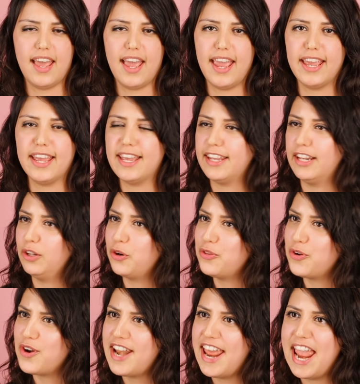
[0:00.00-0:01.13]
They can learn
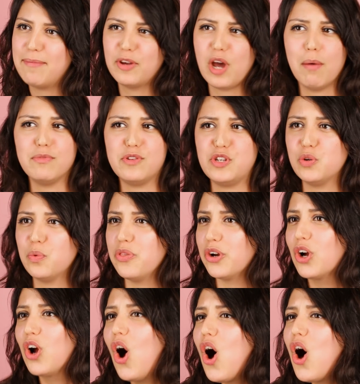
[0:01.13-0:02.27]
their name, come to you when they're
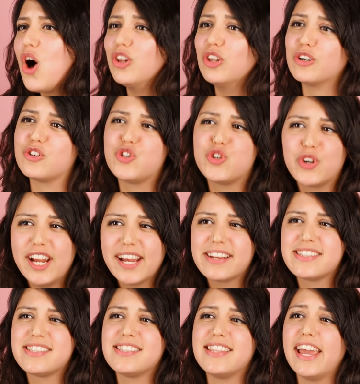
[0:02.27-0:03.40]
called, learn tricks.